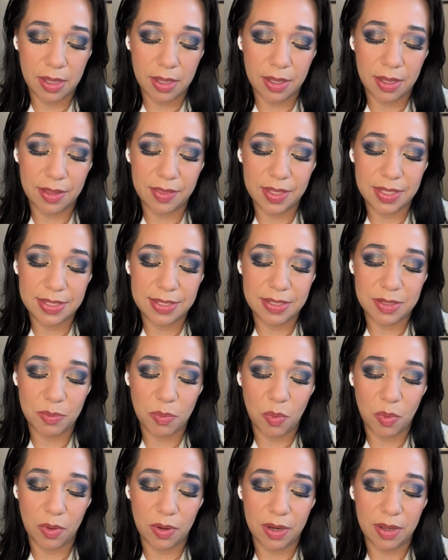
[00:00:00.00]
And this is
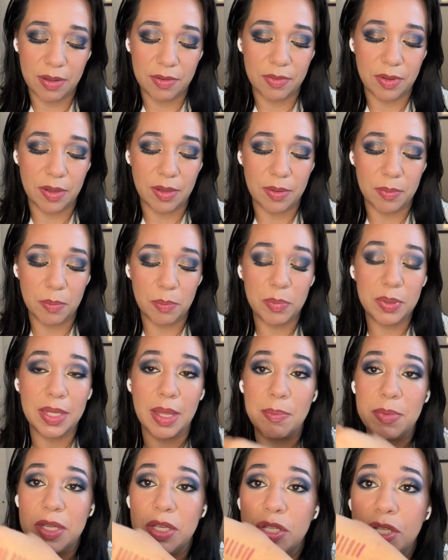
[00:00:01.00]
more of a
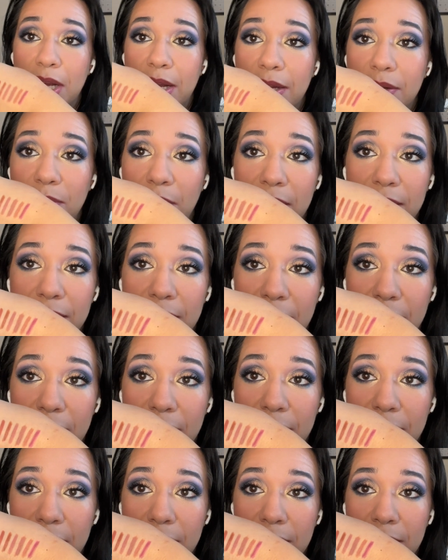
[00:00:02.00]
plummy shade right there.